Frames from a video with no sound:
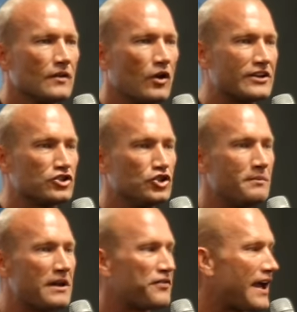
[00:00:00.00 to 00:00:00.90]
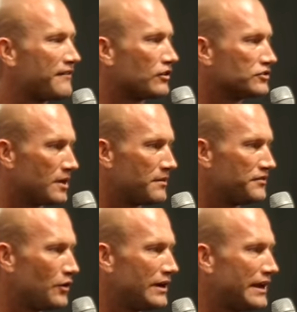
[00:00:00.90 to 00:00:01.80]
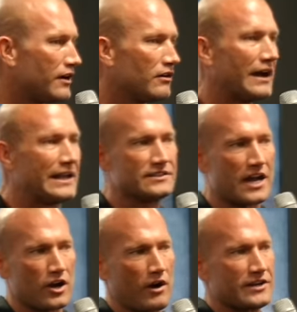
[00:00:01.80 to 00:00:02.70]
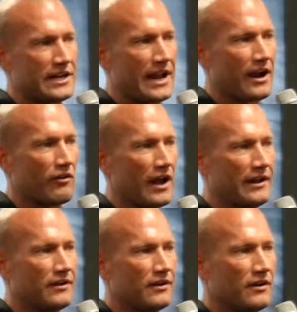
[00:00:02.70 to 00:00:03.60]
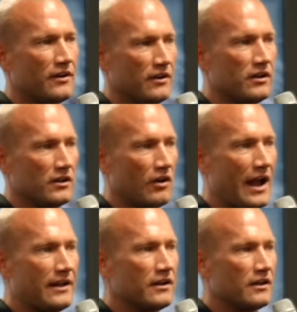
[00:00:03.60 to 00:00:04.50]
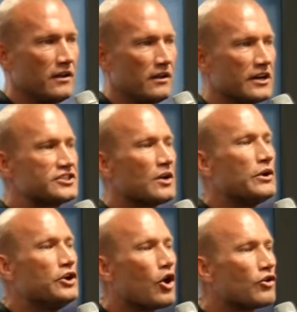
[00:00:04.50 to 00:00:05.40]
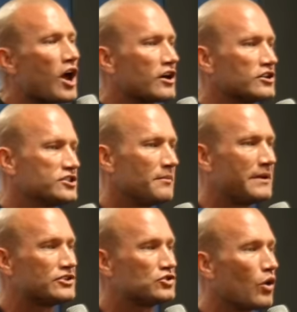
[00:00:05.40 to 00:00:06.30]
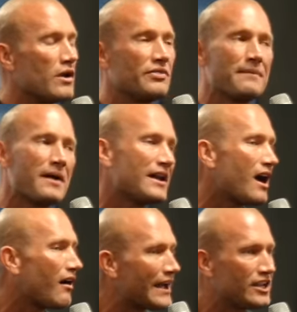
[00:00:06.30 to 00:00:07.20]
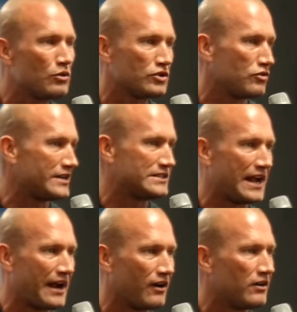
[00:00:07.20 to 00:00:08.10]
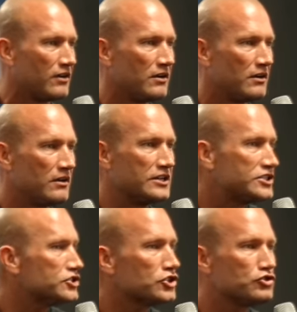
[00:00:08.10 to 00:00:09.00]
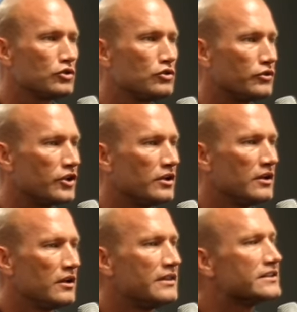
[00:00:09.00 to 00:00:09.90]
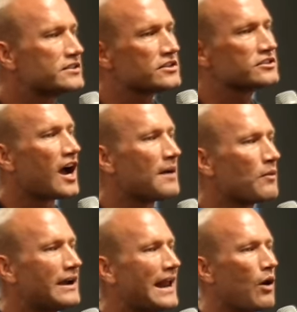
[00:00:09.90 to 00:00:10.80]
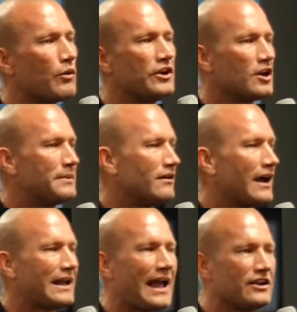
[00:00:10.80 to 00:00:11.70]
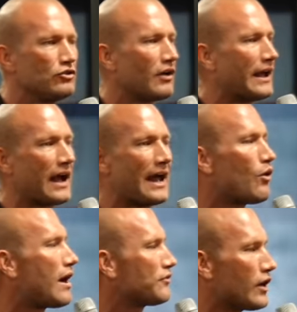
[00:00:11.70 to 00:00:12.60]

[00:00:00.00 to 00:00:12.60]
Okay, so do me a favor. Some of you in here, like he's got crazy hair, right? Right? Listen, when you go knock on somebody's door, they might not like you with crazy hair. It's just the truth. This is a time right now where you gotta be like, hey, dude, like, I know I have